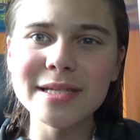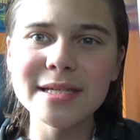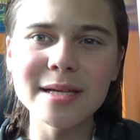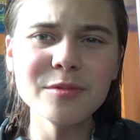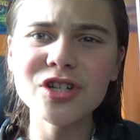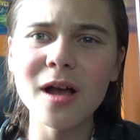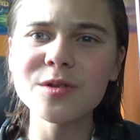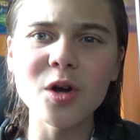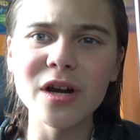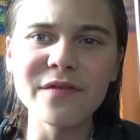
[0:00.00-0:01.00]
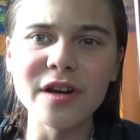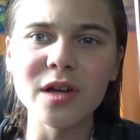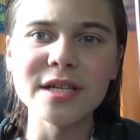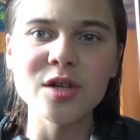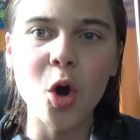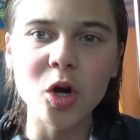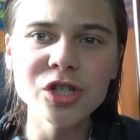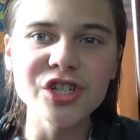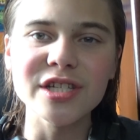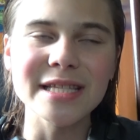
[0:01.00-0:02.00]
Some childs aren't even as
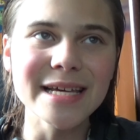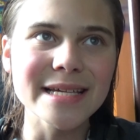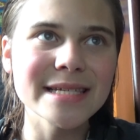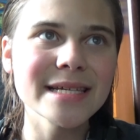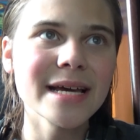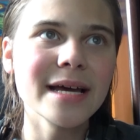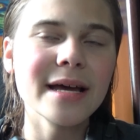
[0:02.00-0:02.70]
harsh as this.